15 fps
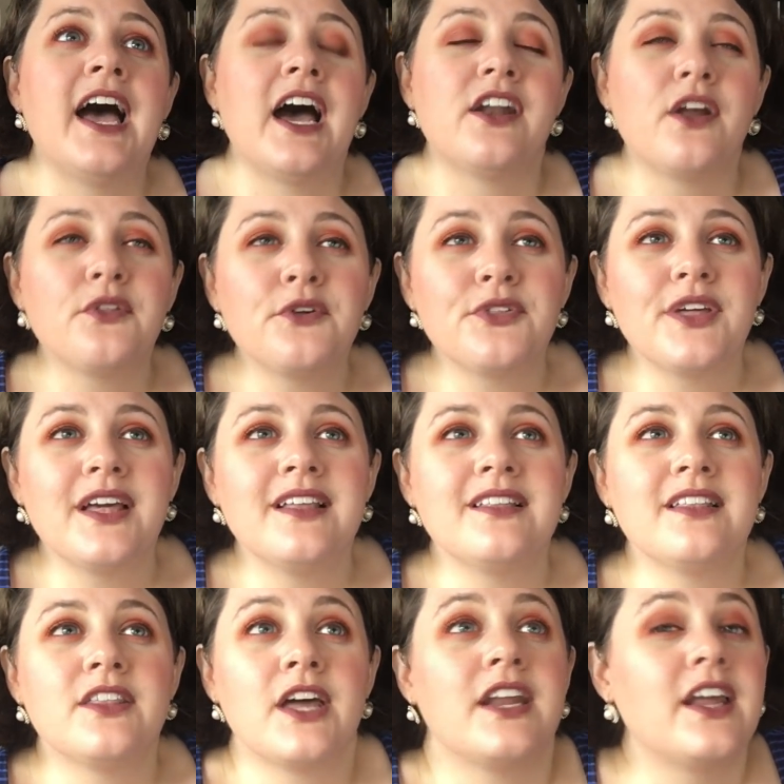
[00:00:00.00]
Another
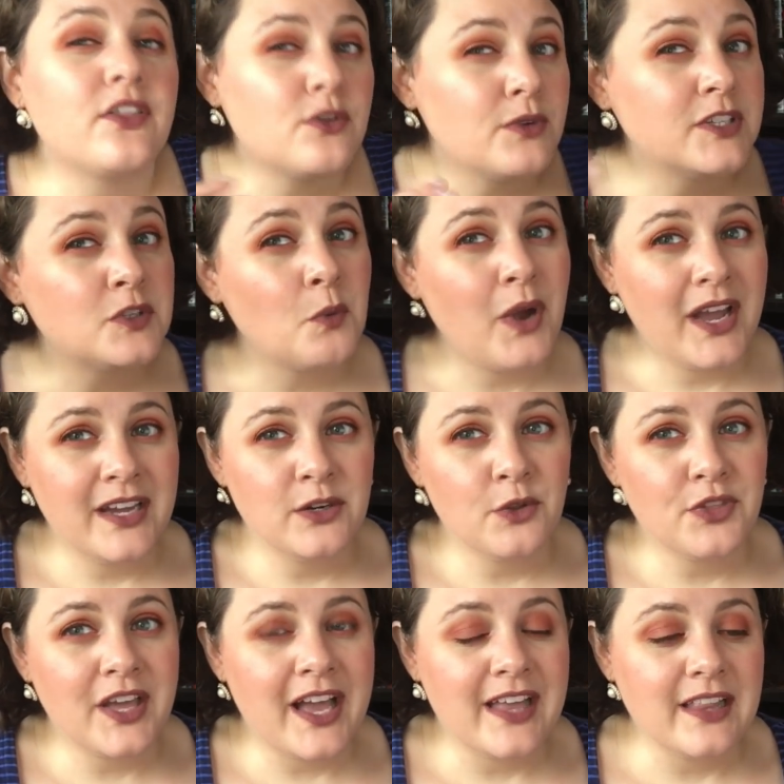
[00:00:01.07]
thing, another reason why I
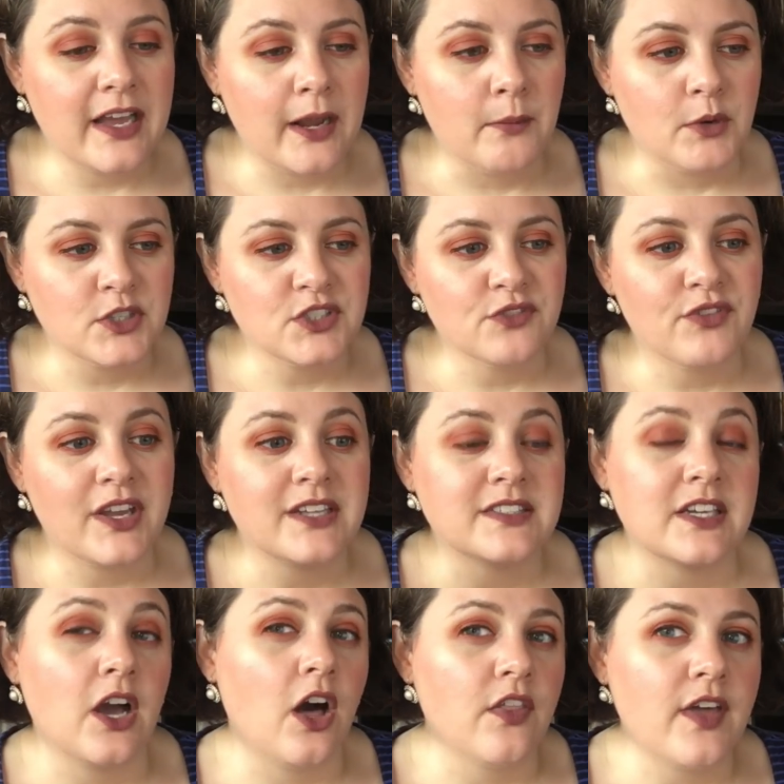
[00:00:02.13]
don't think I like immersive
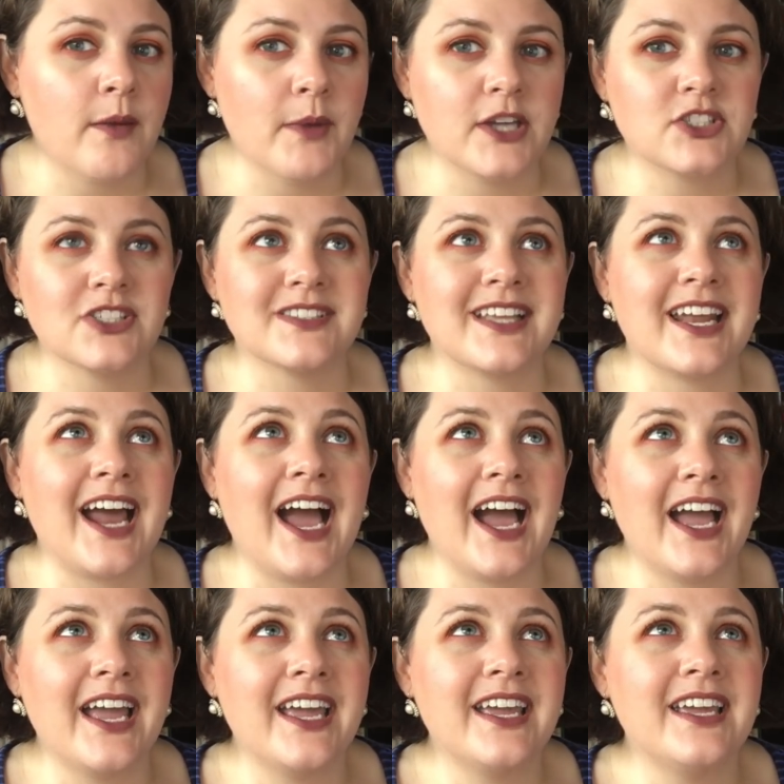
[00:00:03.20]
fantasy all that much is that
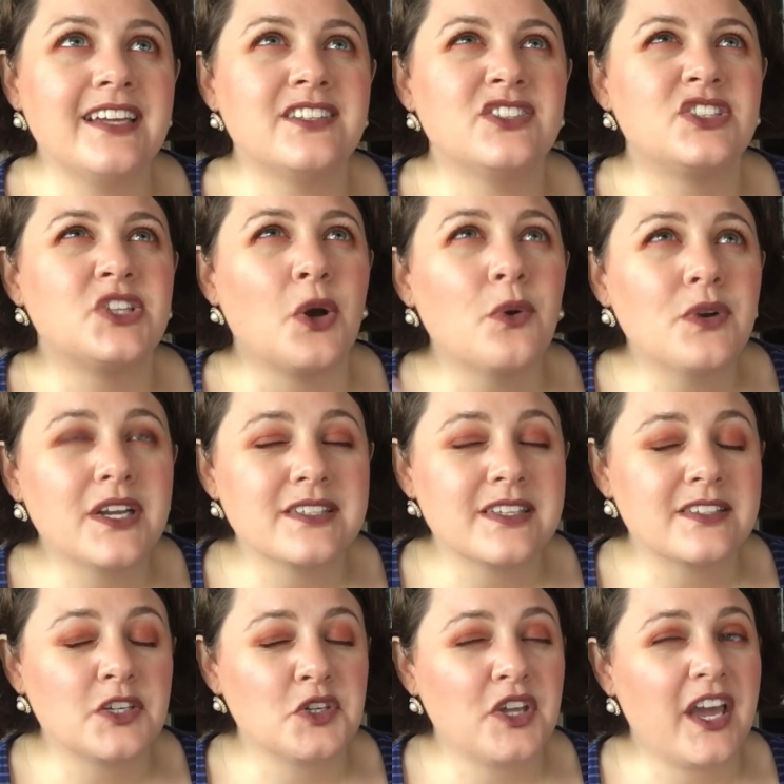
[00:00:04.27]
I don't
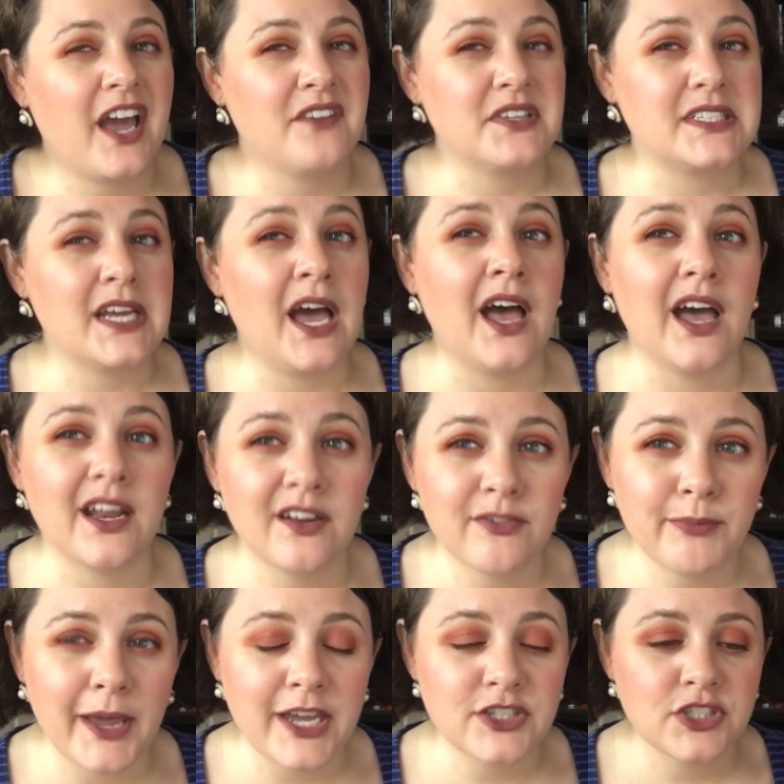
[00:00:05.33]
necessarily have a ton of
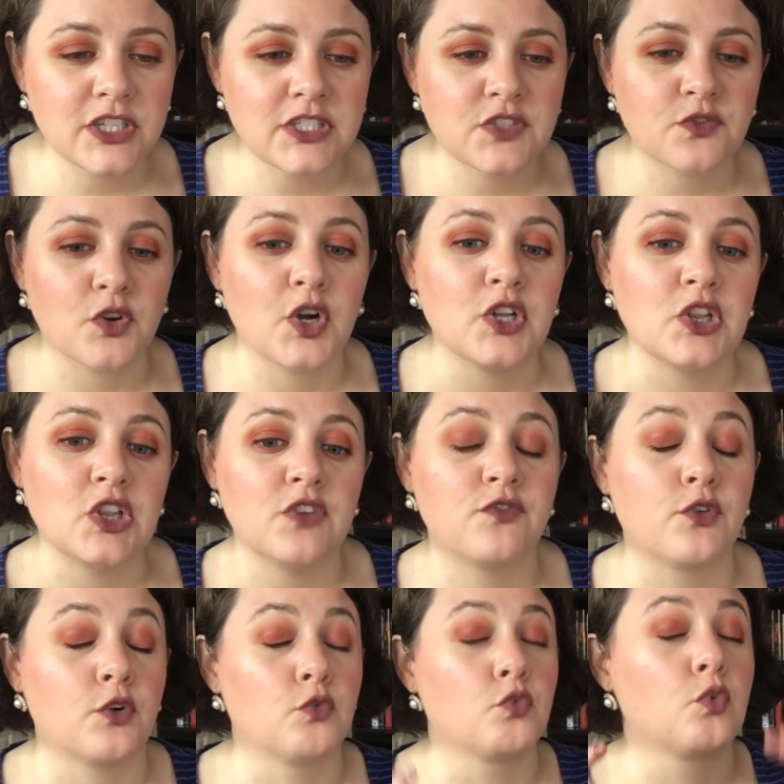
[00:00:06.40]
patience for, a,
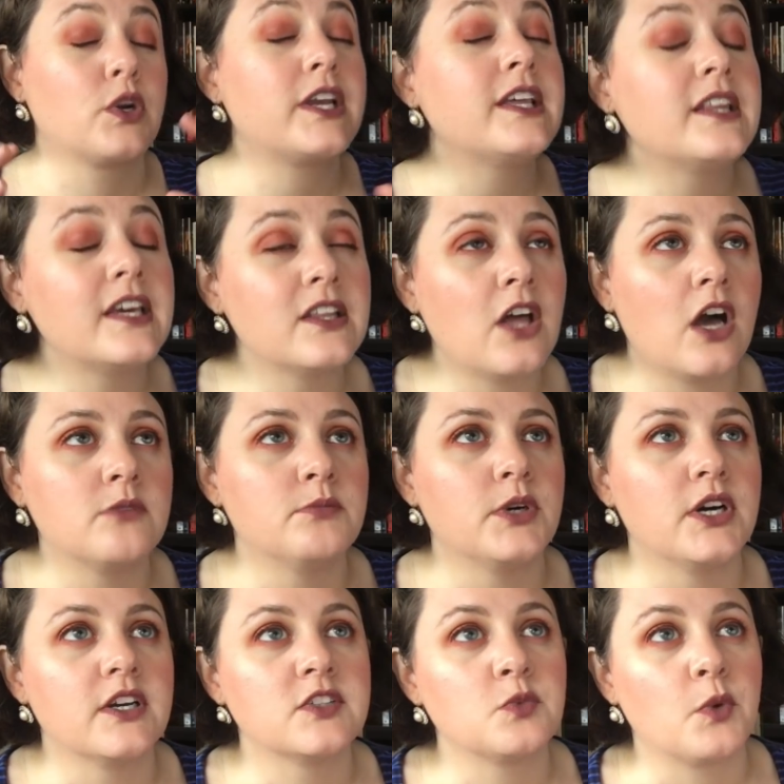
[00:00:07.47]
for really long
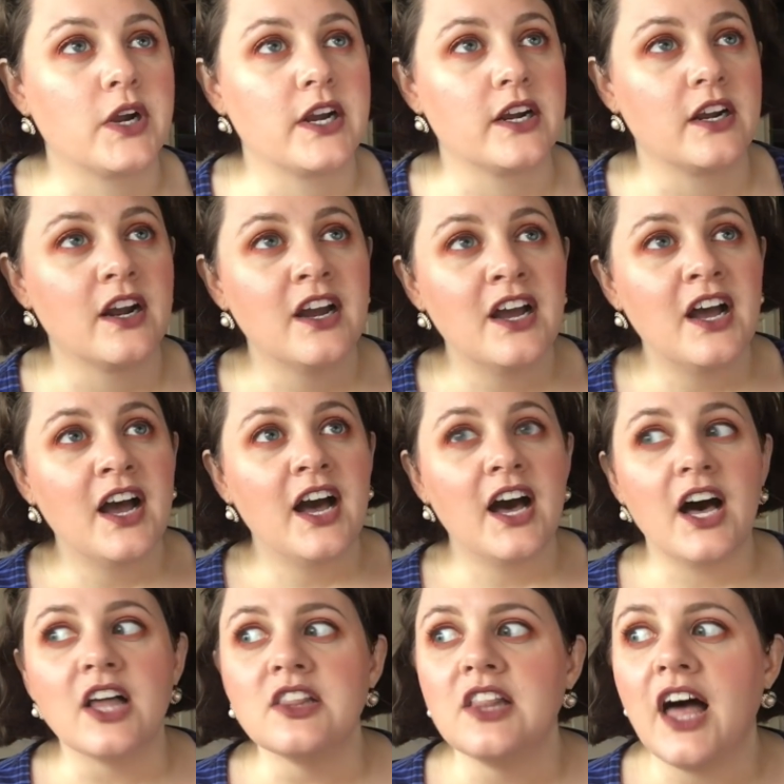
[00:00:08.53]
books where
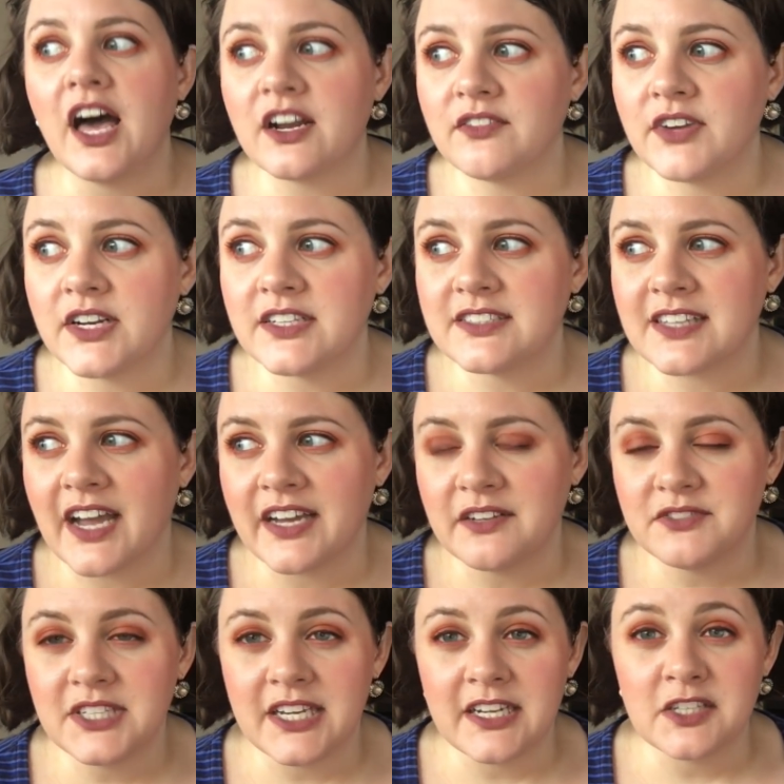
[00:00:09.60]
a lot of it is kind
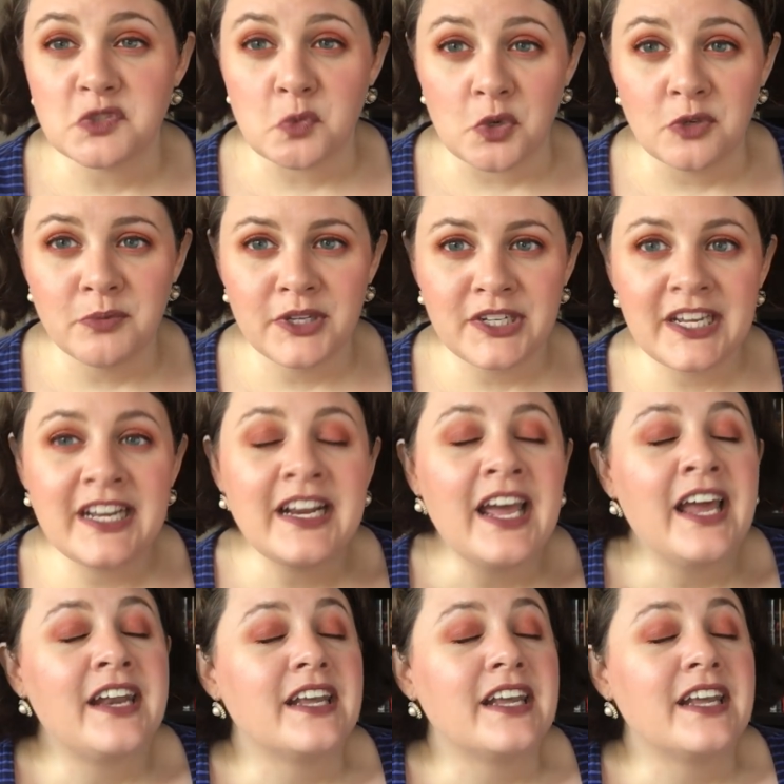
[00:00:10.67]
of tedious world building.